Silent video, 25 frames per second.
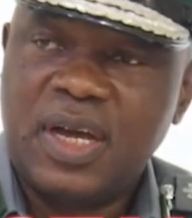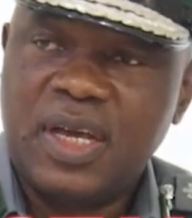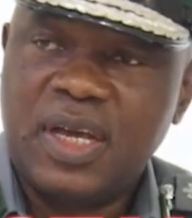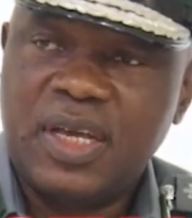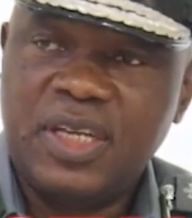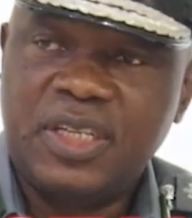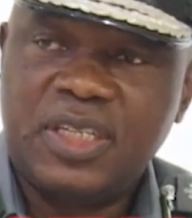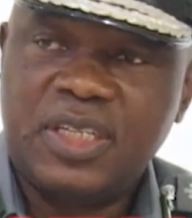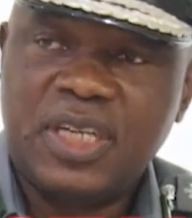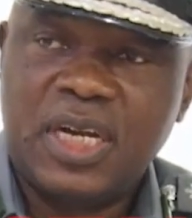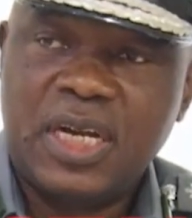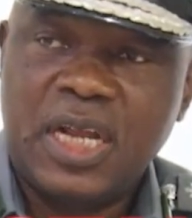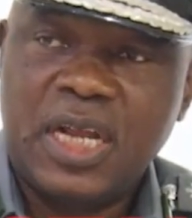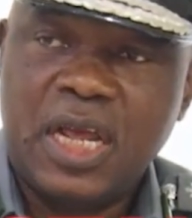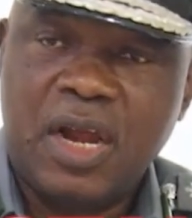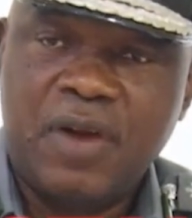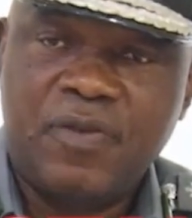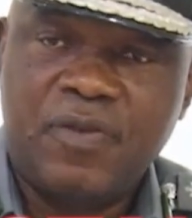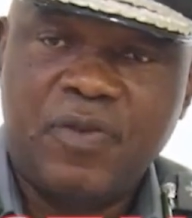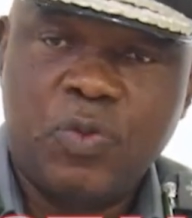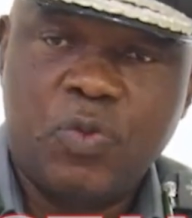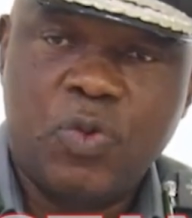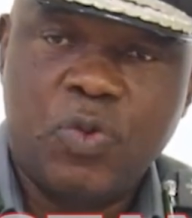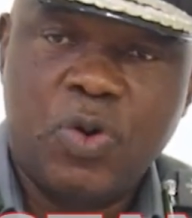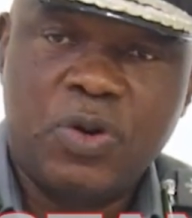each and
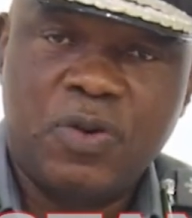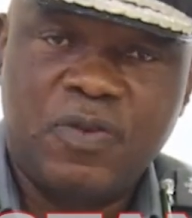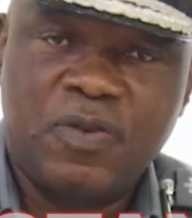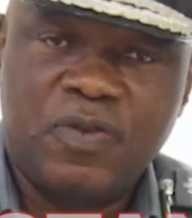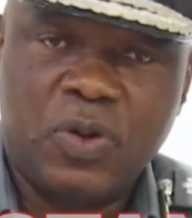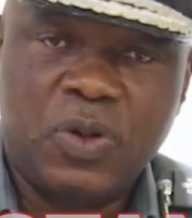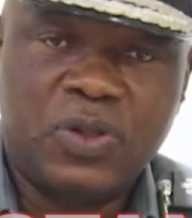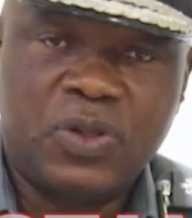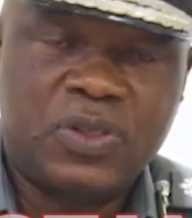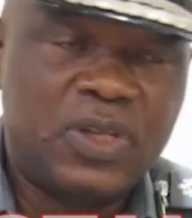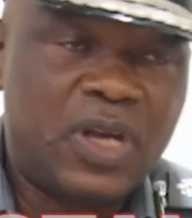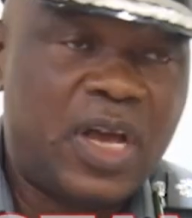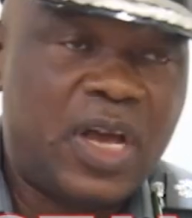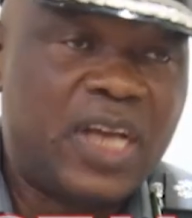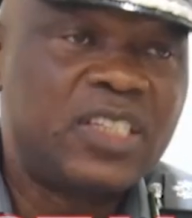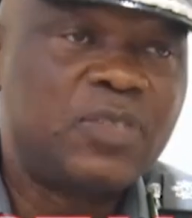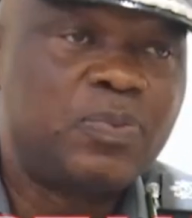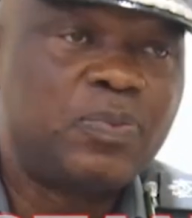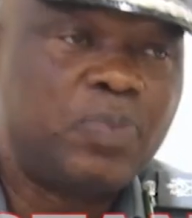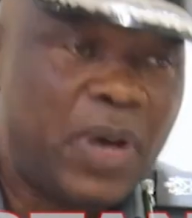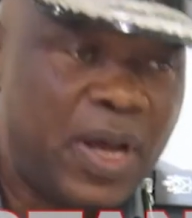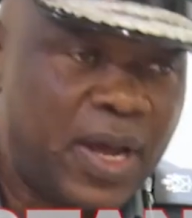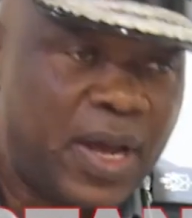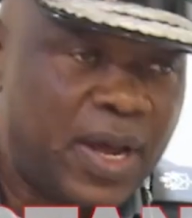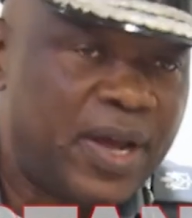every one of us
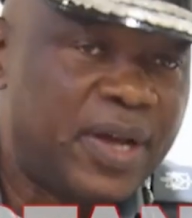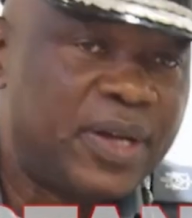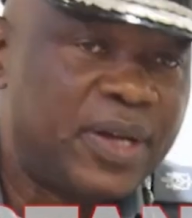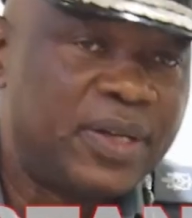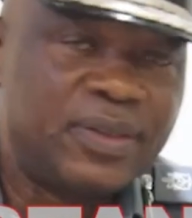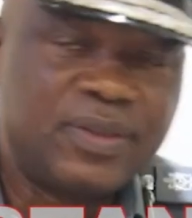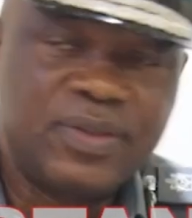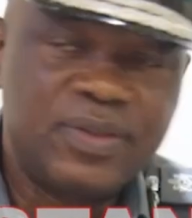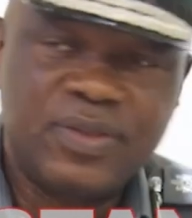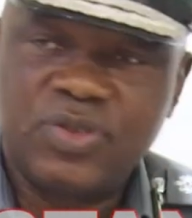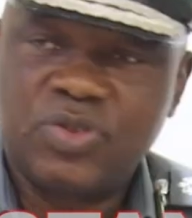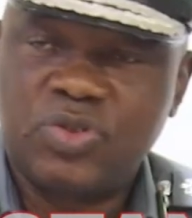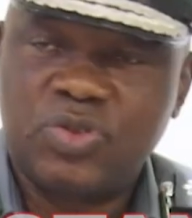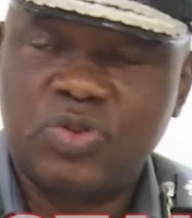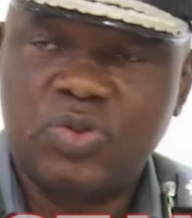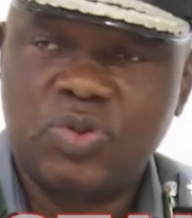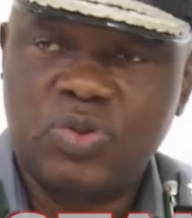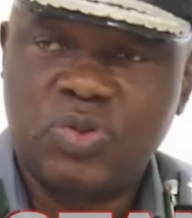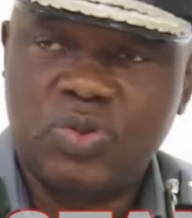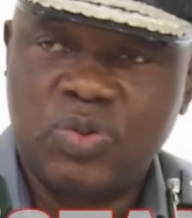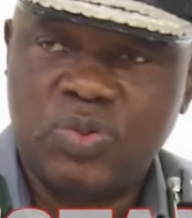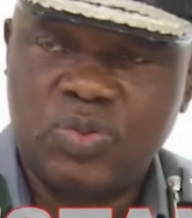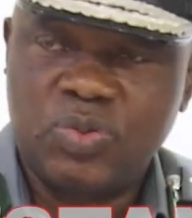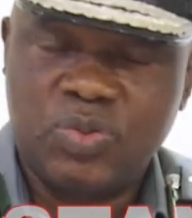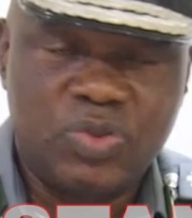aspire
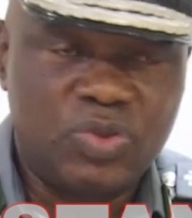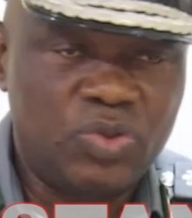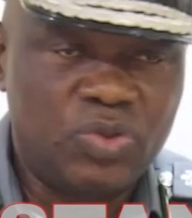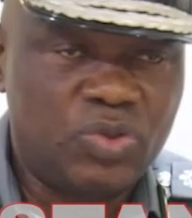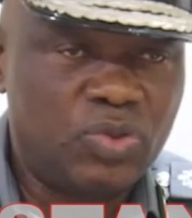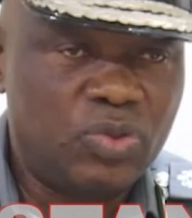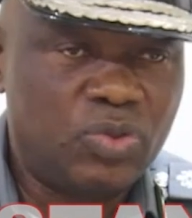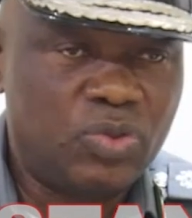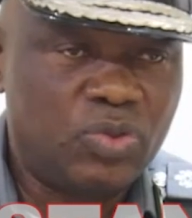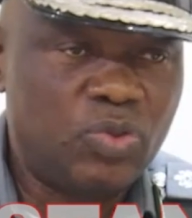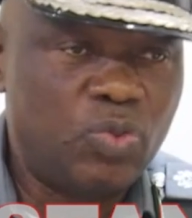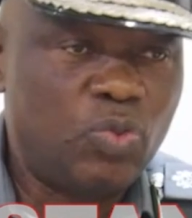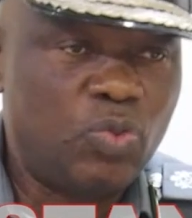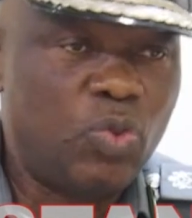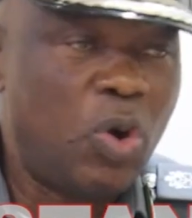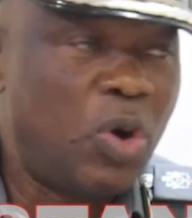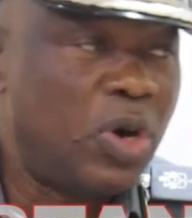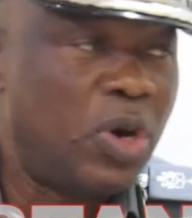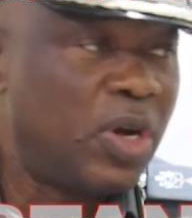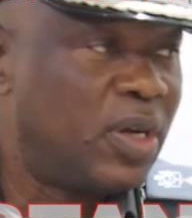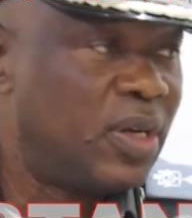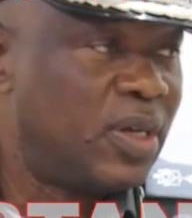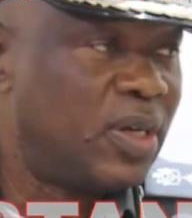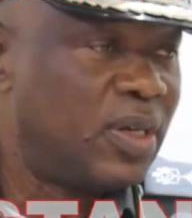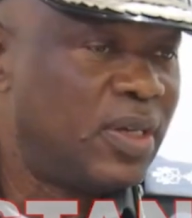to
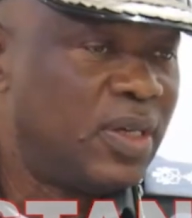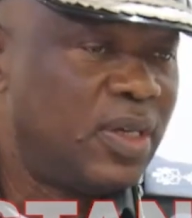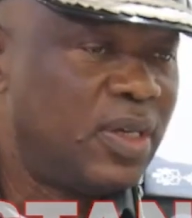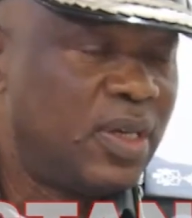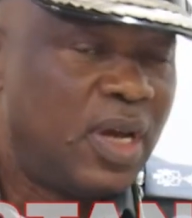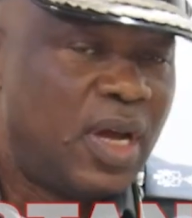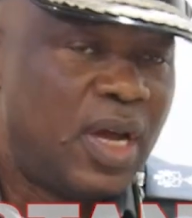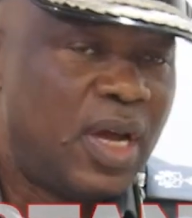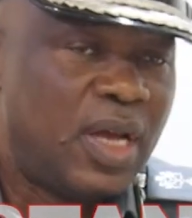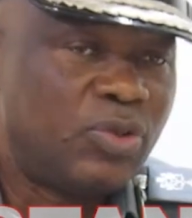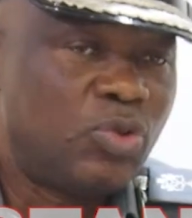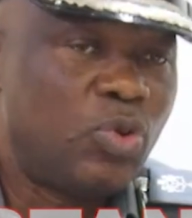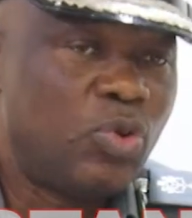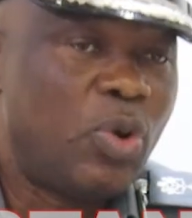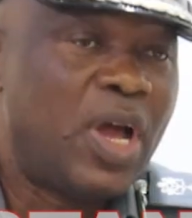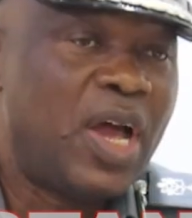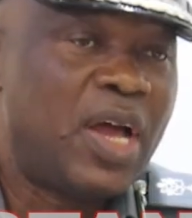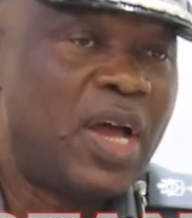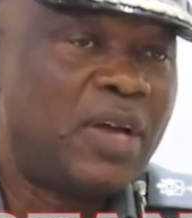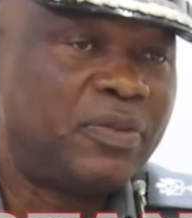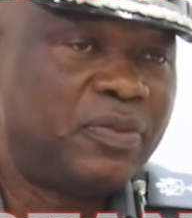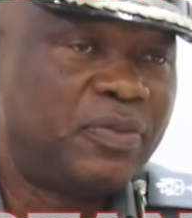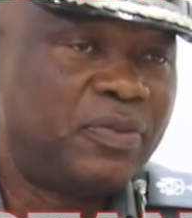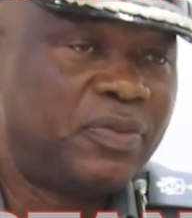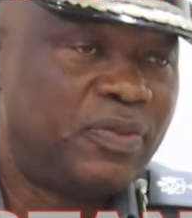work and to
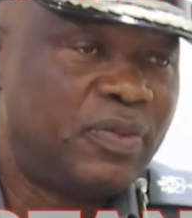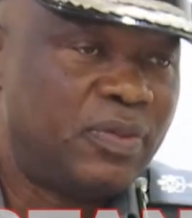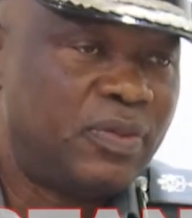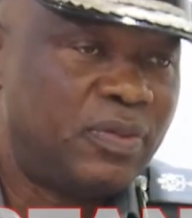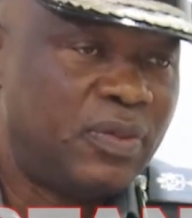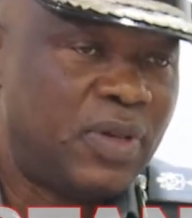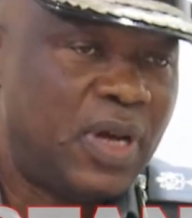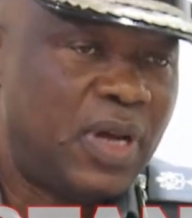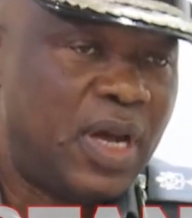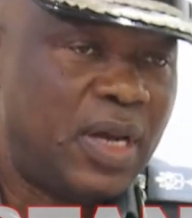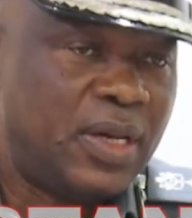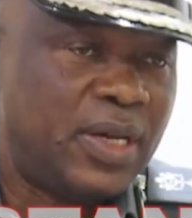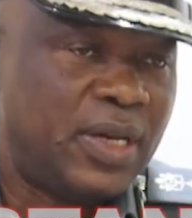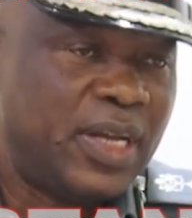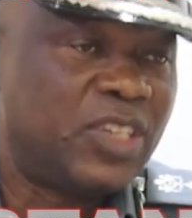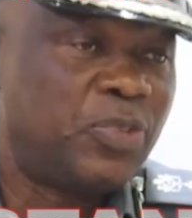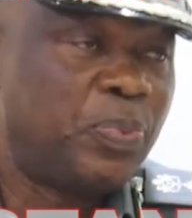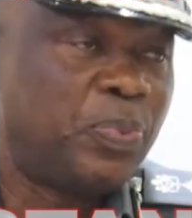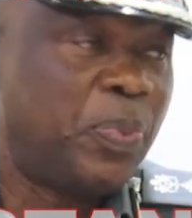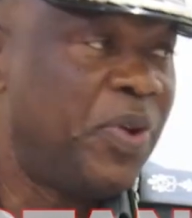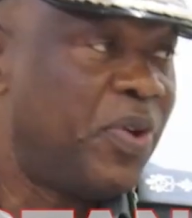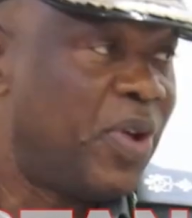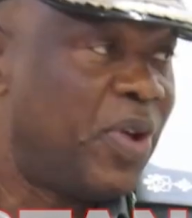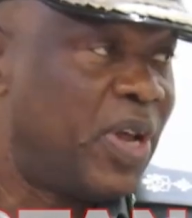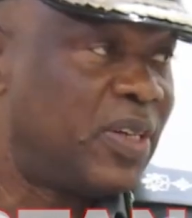have an
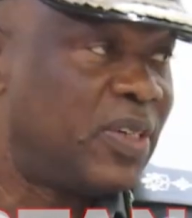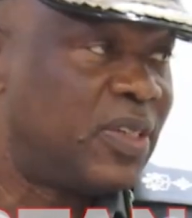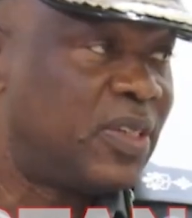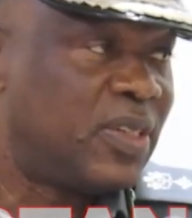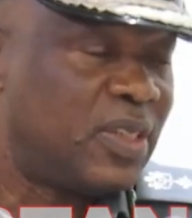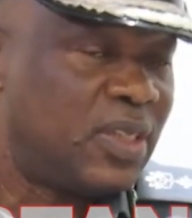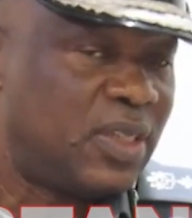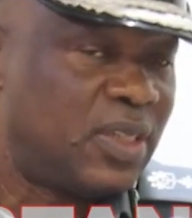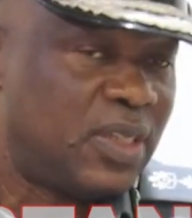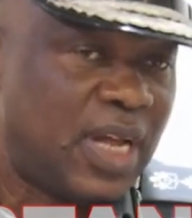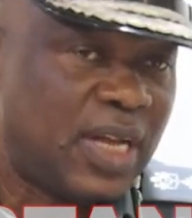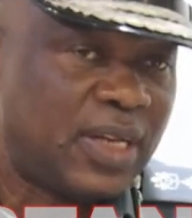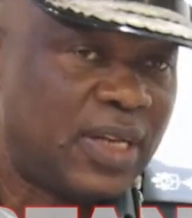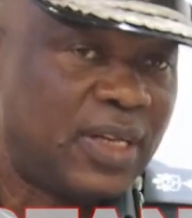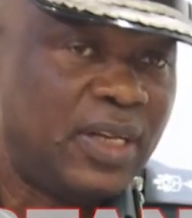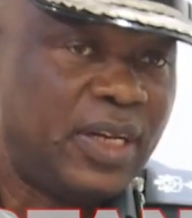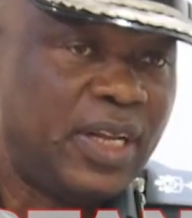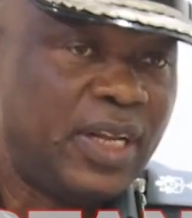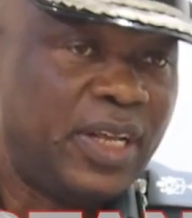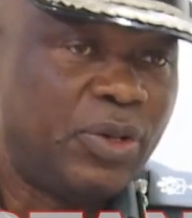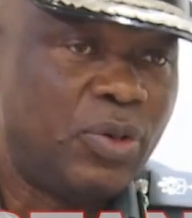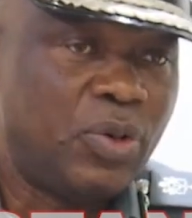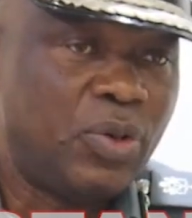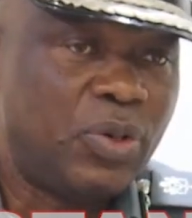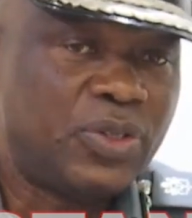experience that
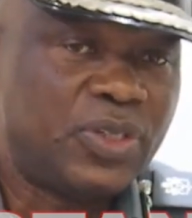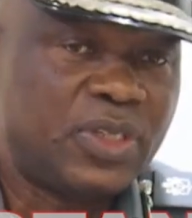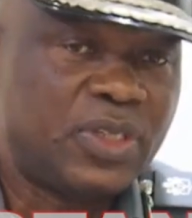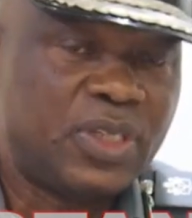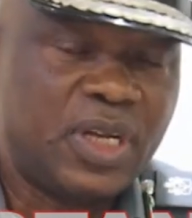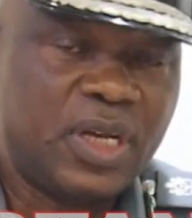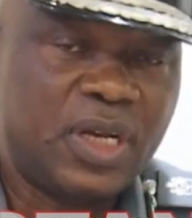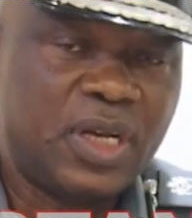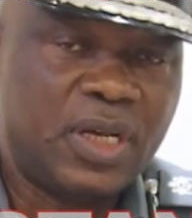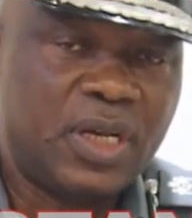Lagos